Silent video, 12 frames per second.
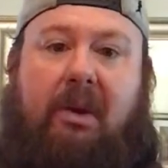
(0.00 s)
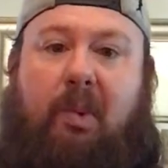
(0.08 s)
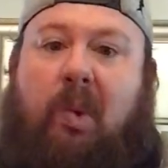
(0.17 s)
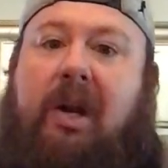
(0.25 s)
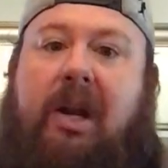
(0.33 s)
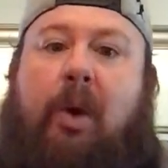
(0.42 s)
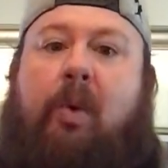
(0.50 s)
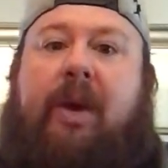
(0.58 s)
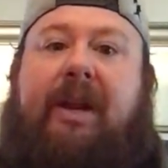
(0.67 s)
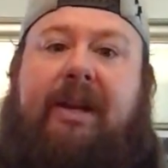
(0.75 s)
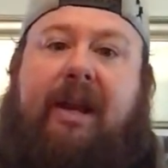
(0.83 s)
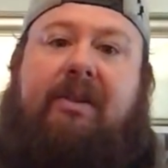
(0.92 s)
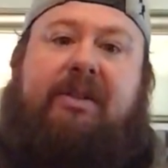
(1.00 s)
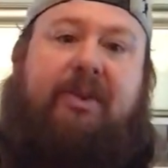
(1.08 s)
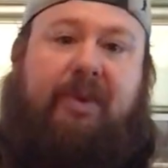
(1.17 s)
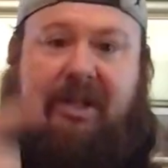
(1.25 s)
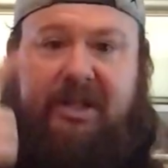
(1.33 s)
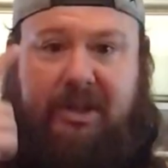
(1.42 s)
work our way down. So
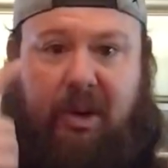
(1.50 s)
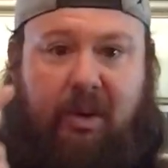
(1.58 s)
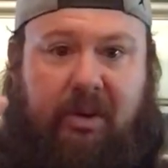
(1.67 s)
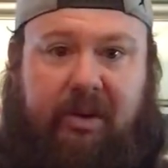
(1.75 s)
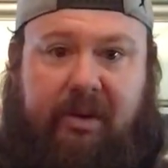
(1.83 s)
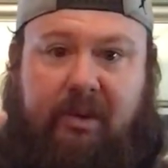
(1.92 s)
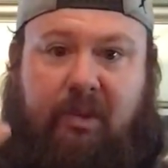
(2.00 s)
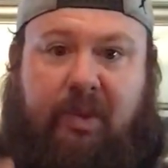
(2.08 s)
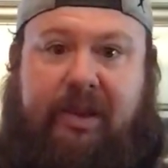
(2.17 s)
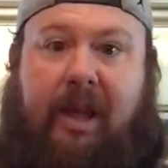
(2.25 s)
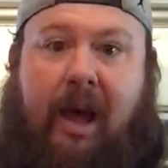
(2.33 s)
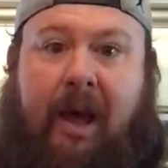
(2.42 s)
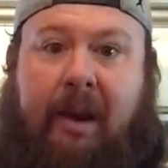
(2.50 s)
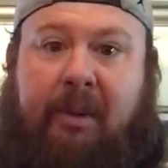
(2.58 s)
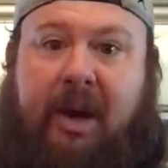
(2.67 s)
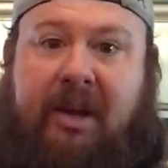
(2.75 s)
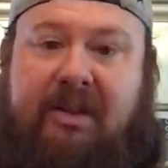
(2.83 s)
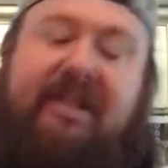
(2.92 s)
we're going to start with the
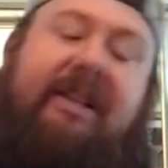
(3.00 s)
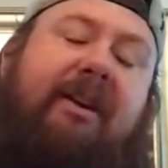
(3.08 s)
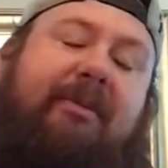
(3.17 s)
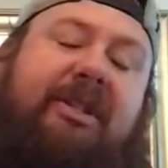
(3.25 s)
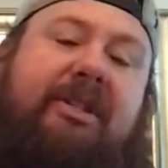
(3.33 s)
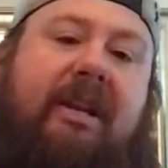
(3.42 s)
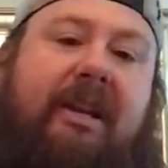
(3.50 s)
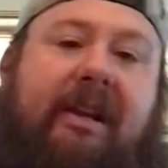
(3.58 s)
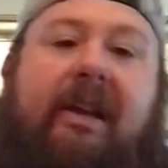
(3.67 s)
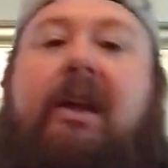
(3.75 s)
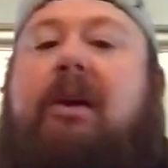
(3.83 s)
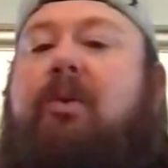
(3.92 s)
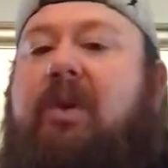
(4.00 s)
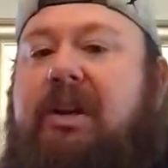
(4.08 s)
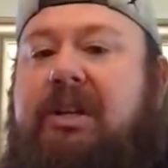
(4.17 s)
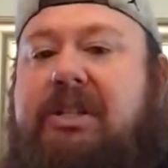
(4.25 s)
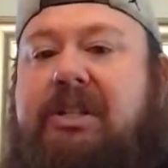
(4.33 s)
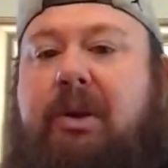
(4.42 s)
eyebrows. No, I'm just kidding. We're
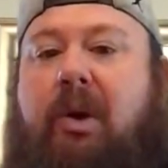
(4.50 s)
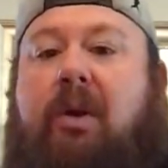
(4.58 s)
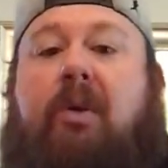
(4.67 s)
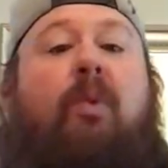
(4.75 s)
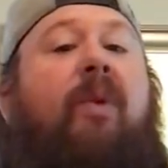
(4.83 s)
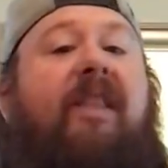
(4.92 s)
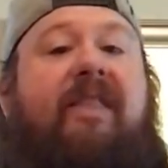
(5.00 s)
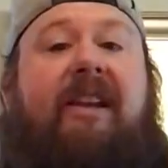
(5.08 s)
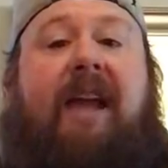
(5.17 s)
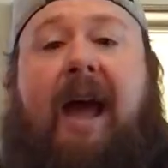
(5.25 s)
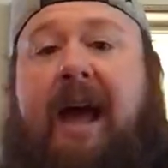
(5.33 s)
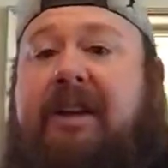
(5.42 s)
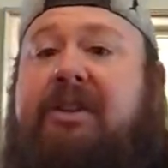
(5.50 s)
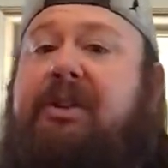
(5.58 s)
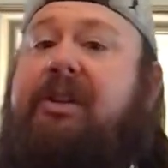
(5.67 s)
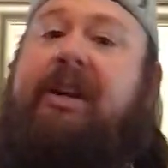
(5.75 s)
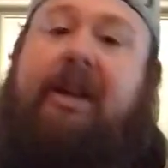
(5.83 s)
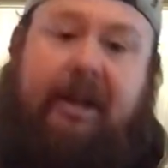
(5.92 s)
going to start with
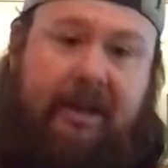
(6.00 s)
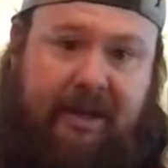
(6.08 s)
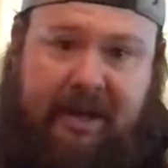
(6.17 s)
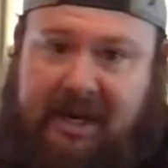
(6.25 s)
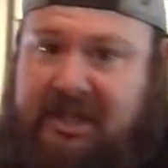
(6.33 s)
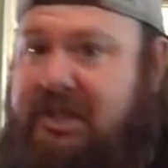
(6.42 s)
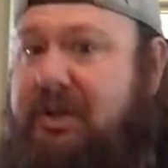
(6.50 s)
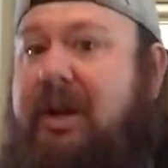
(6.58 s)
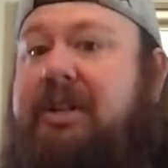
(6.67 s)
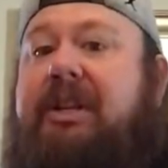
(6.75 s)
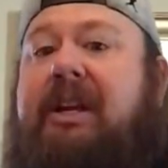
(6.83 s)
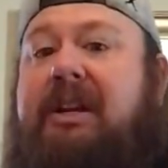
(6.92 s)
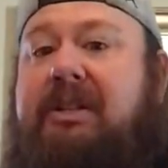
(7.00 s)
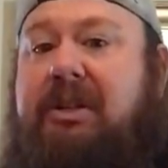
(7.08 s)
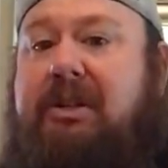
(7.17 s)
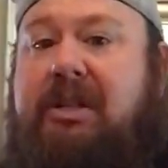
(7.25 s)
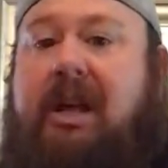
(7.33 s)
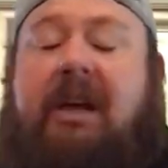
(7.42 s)
a neck stretching
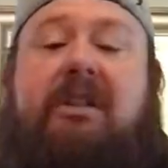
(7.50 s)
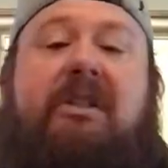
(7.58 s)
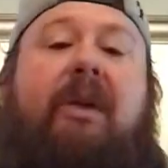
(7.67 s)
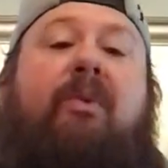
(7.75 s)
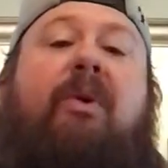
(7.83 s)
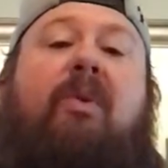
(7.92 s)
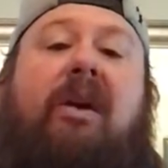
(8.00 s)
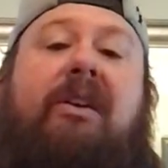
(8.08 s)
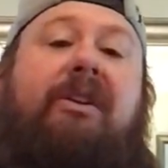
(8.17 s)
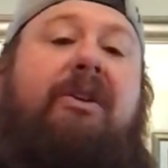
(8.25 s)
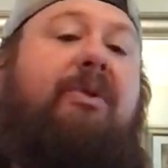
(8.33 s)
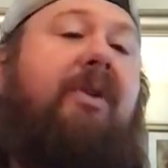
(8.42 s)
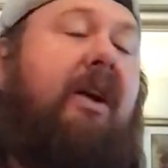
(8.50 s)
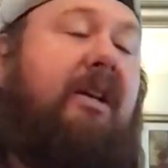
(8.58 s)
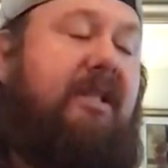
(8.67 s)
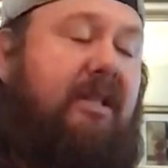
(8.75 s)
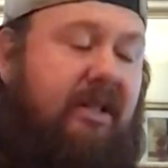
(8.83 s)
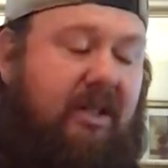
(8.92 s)
exercise that we want to do
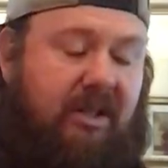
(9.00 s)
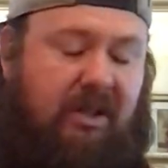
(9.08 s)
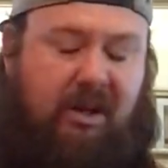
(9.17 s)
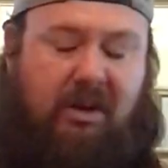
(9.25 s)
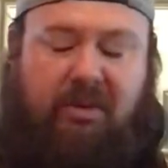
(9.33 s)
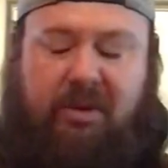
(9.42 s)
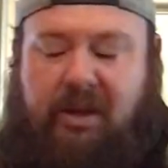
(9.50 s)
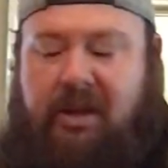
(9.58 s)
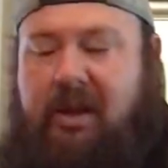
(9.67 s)
nice and slow.